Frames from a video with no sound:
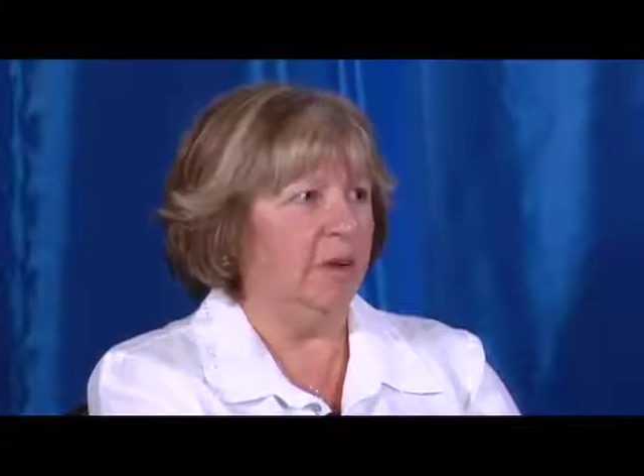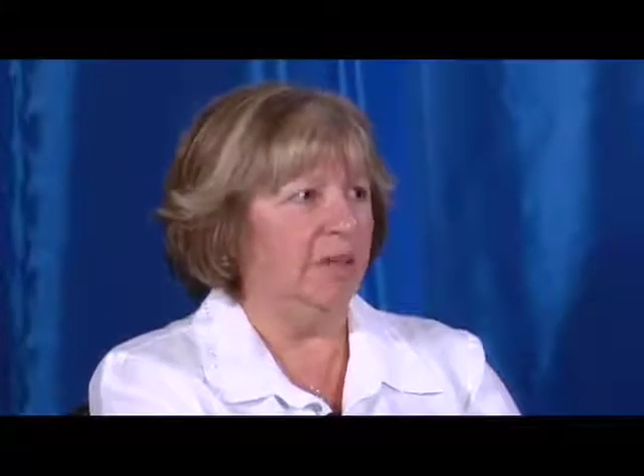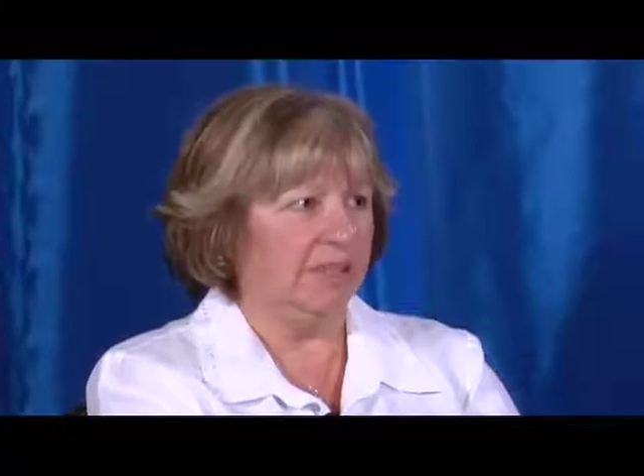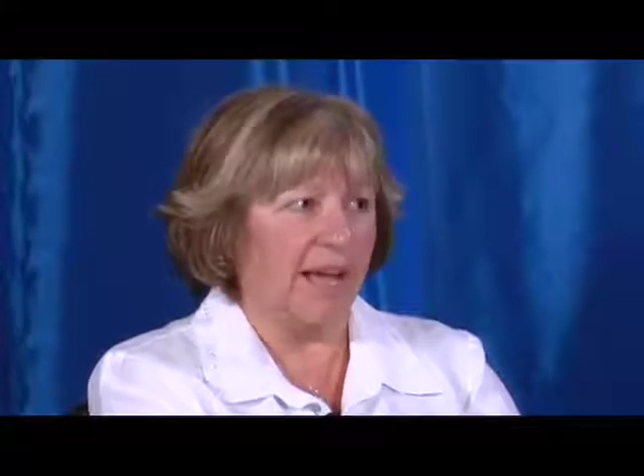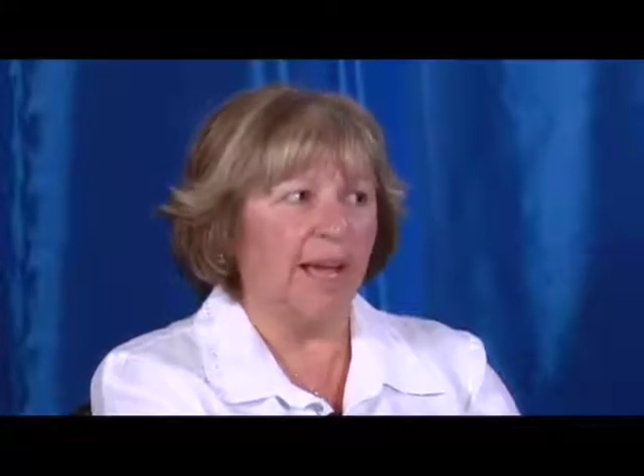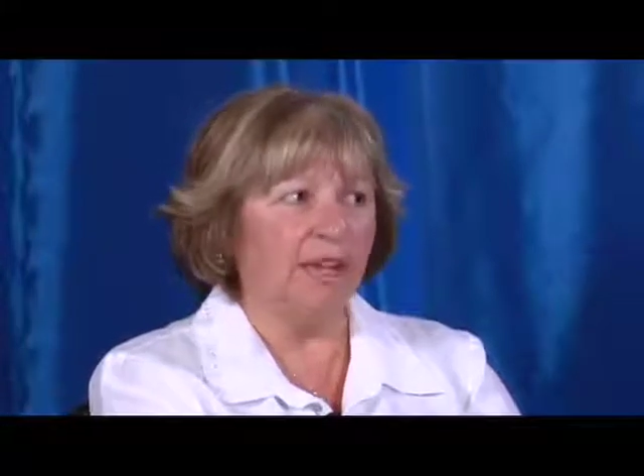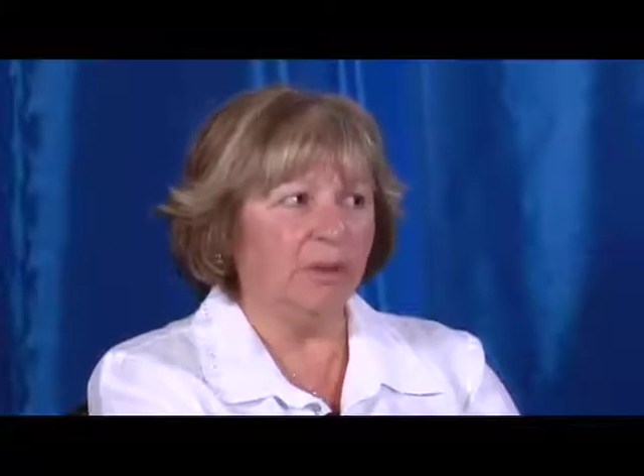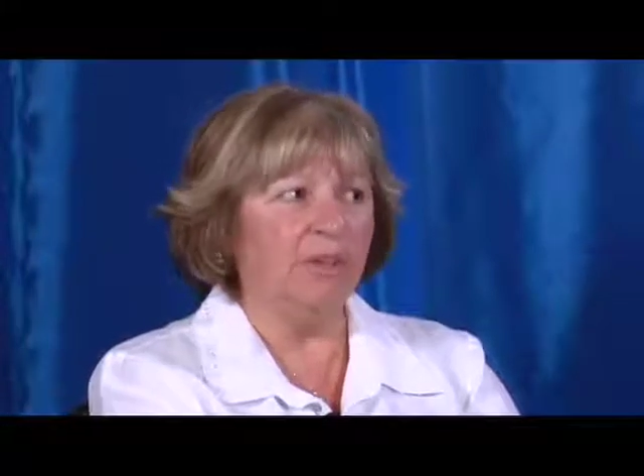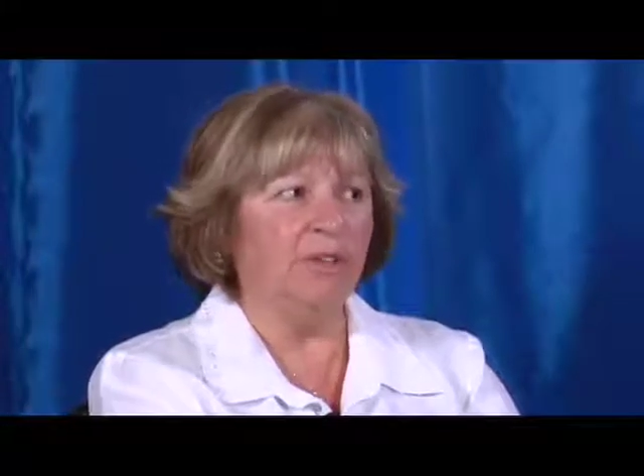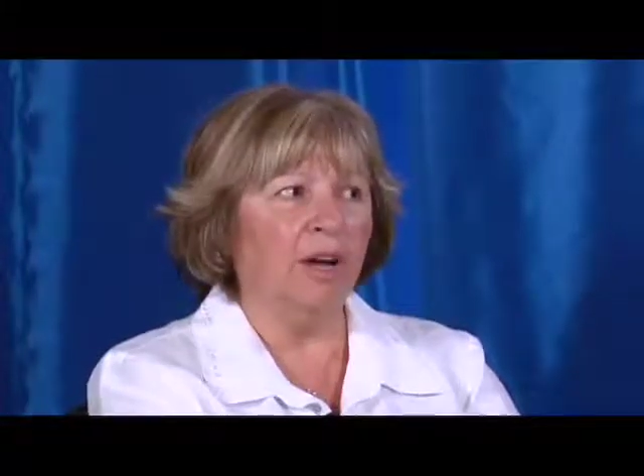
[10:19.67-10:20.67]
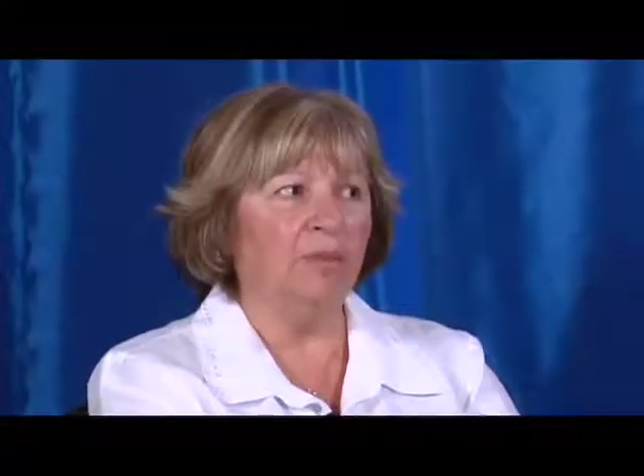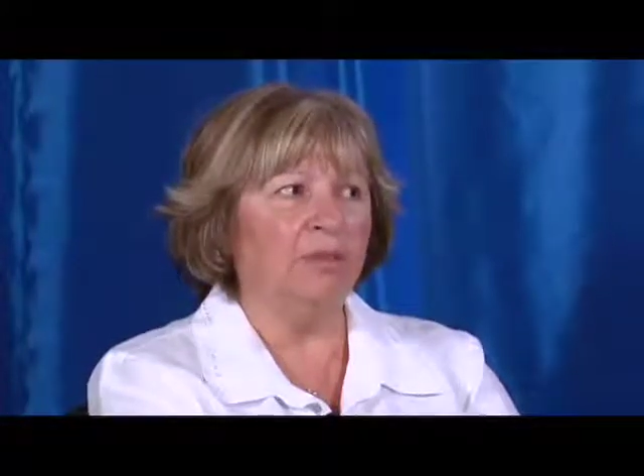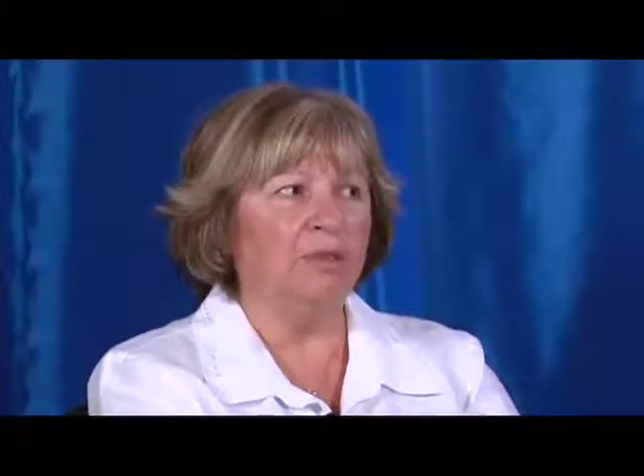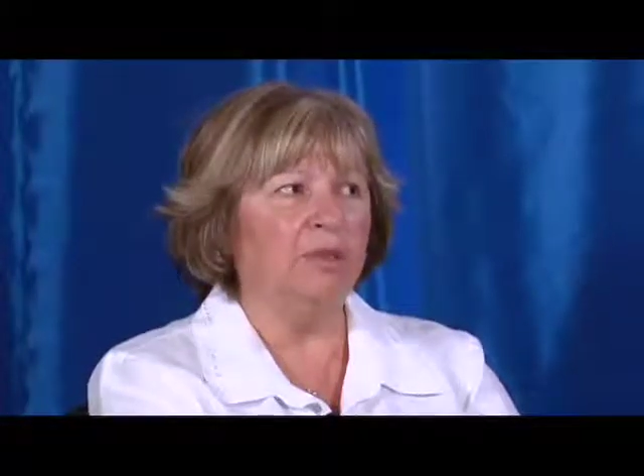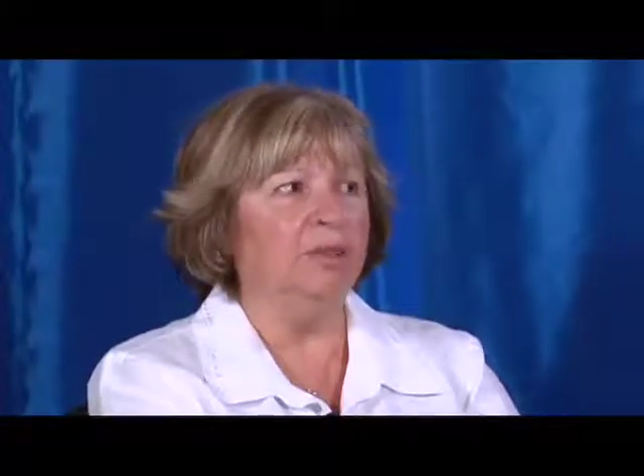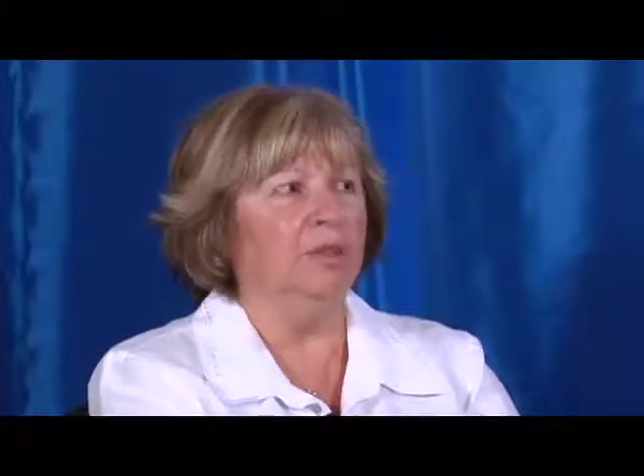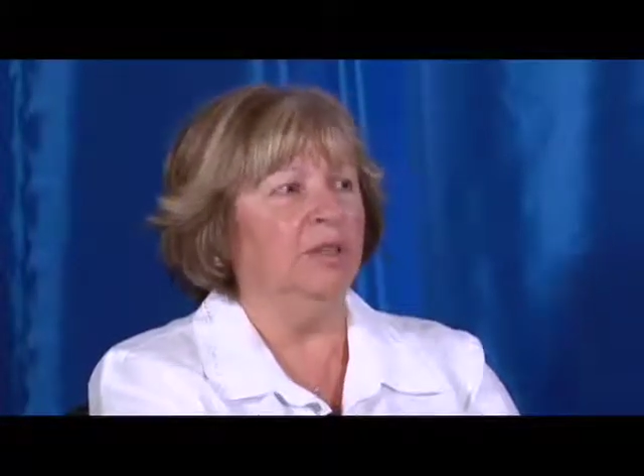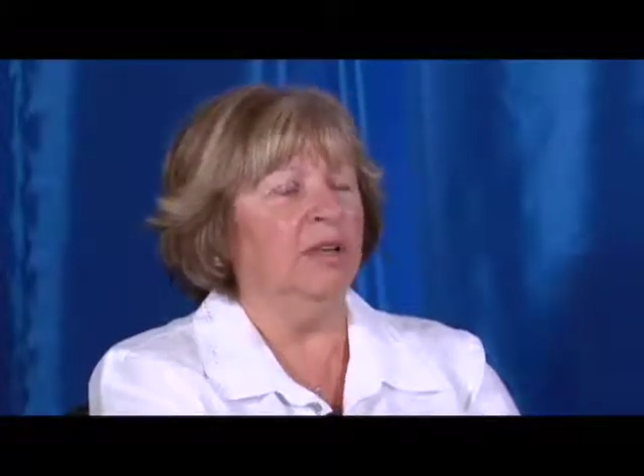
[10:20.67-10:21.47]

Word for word: know, exactly what they're up to,